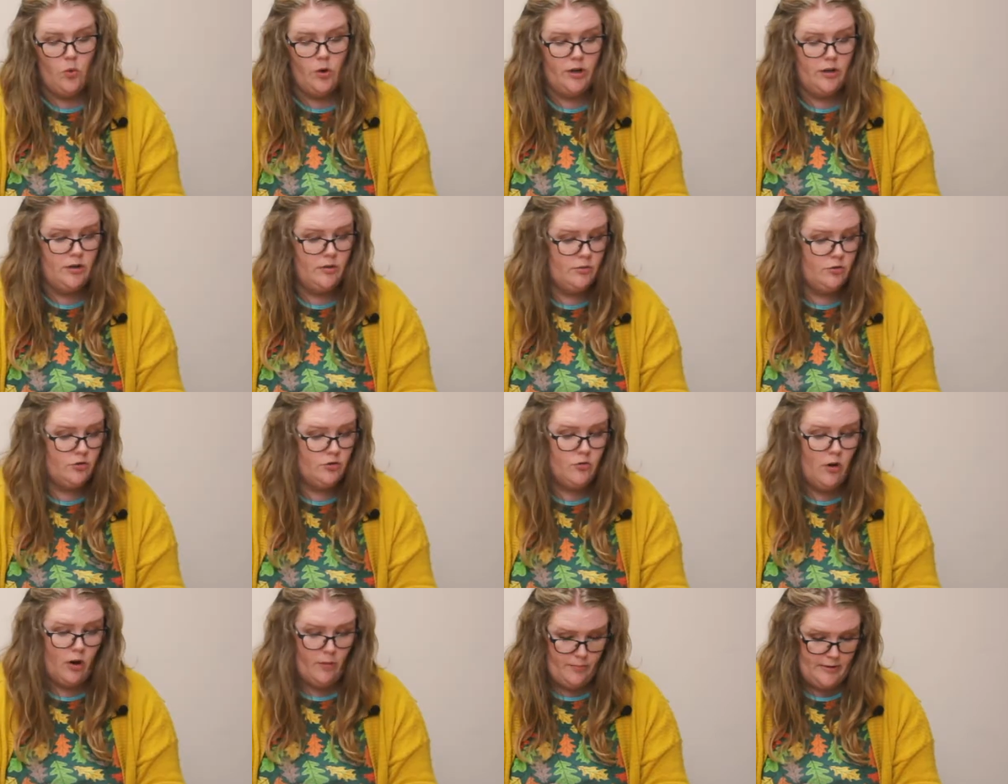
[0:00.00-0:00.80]
you don't
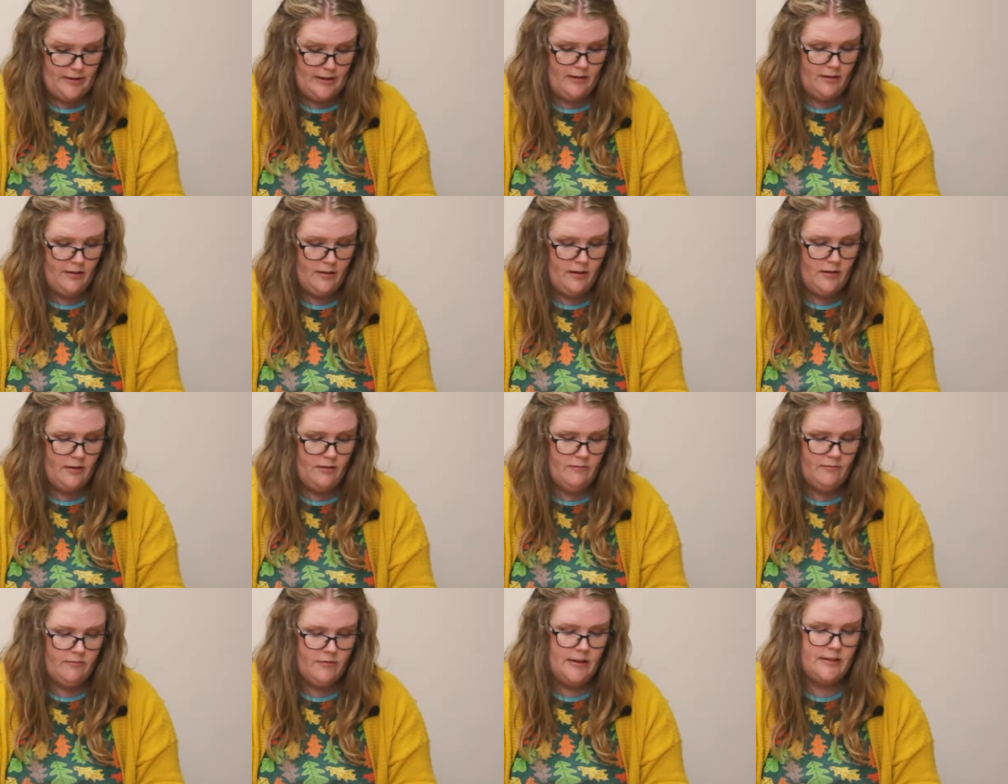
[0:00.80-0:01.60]
drop
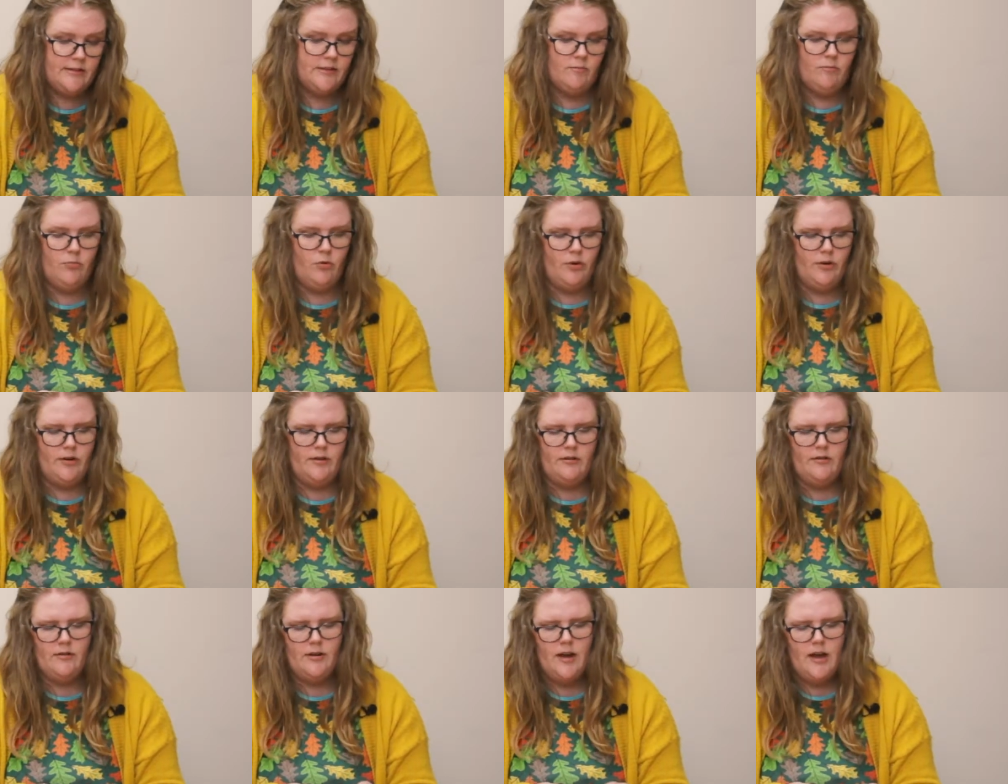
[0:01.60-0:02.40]
anything. That's
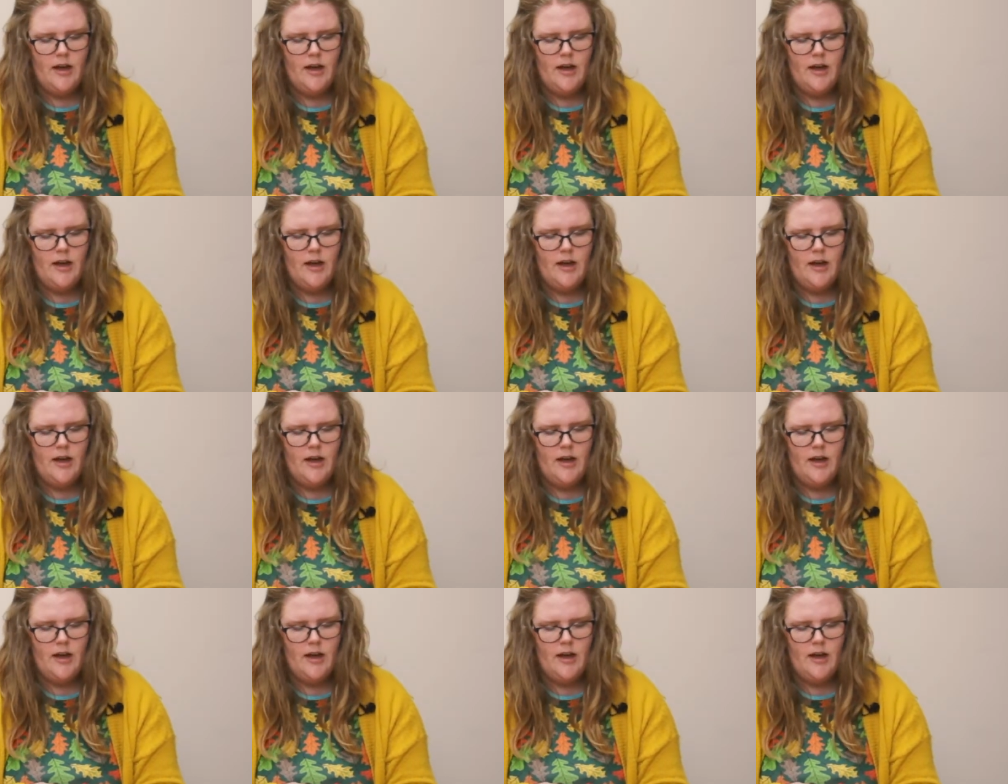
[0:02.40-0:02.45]
important,